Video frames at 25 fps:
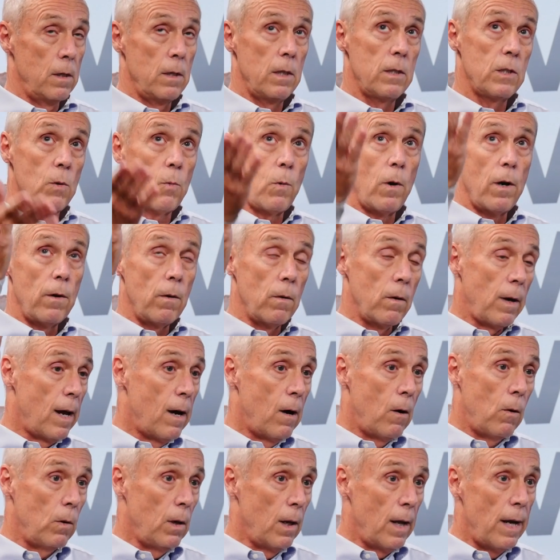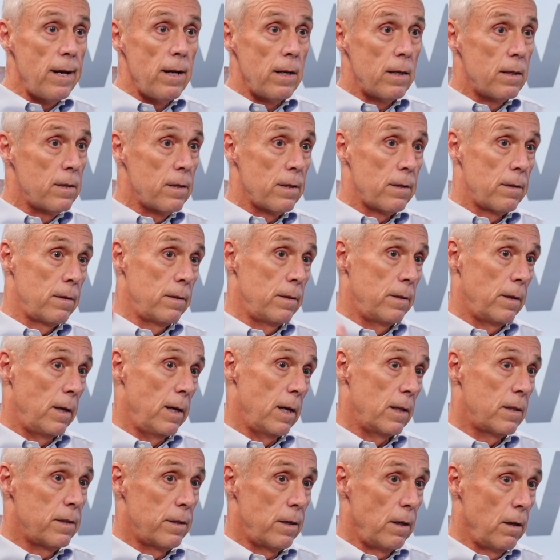It's where how light
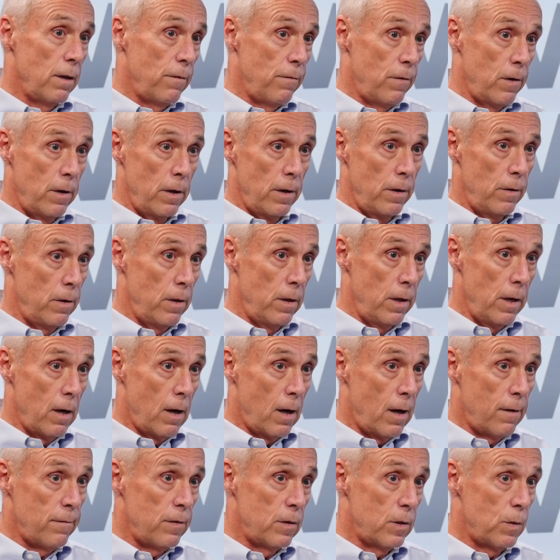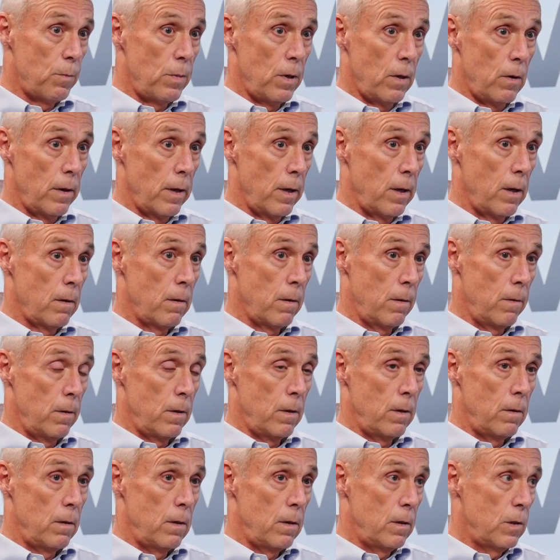gets delivered into the office building.
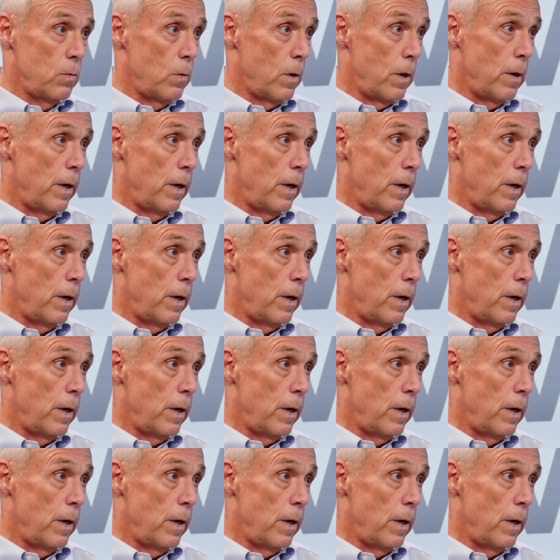Where